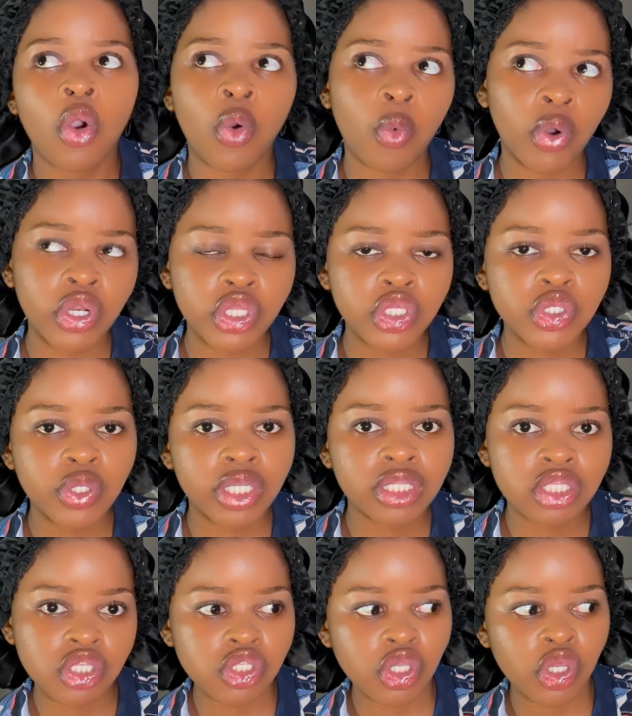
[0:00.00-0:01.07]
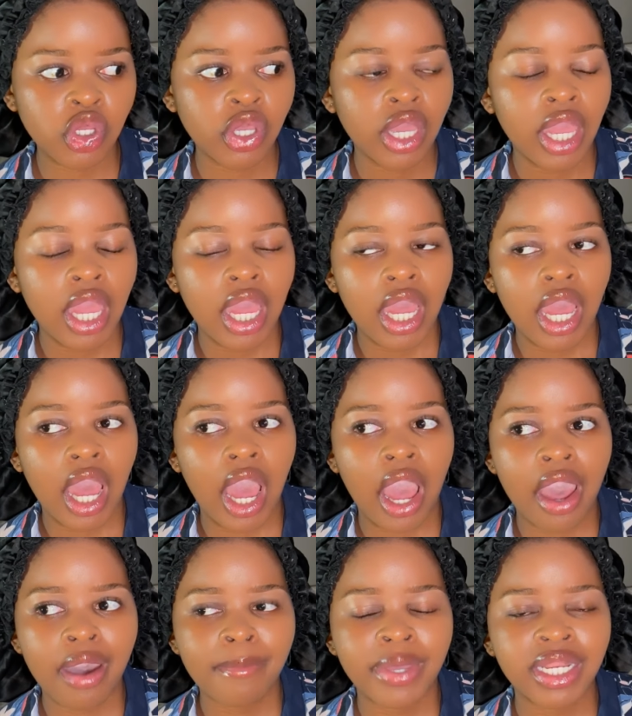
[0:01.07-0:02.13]
what are you doing this year?
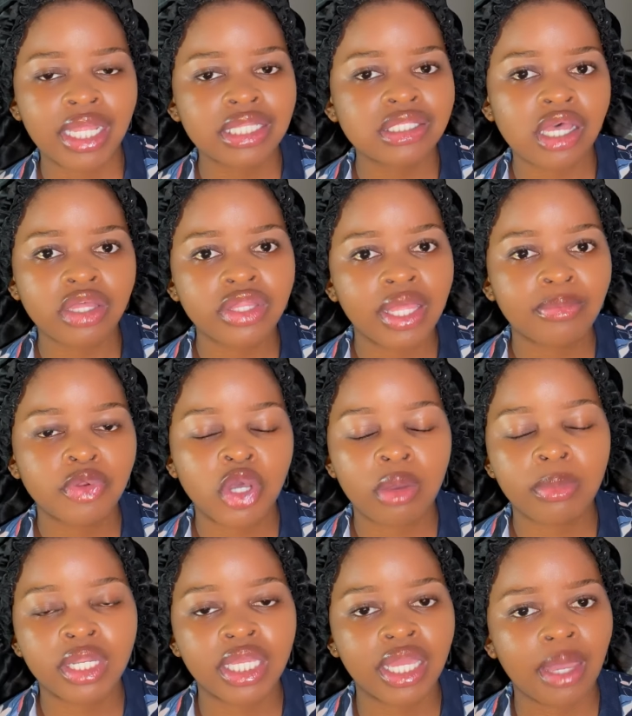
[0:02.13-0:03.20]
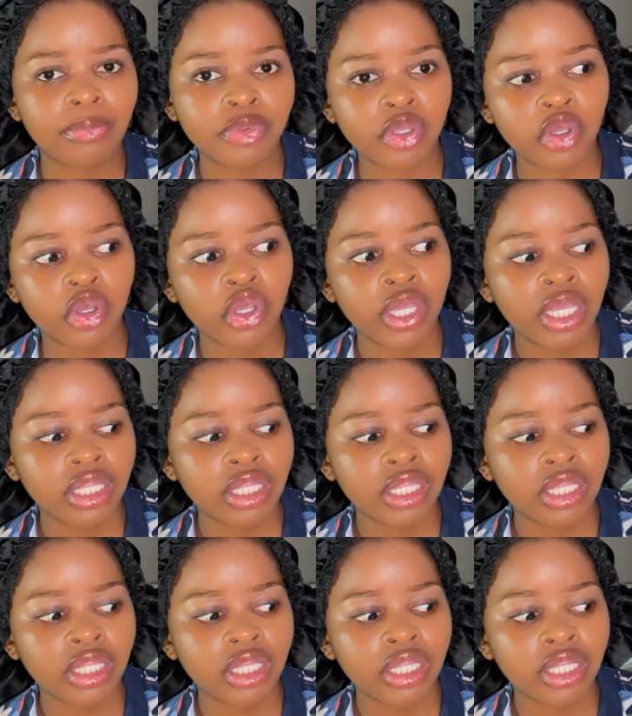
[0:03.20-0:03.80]
And I tell them, no, I'm in a gap year.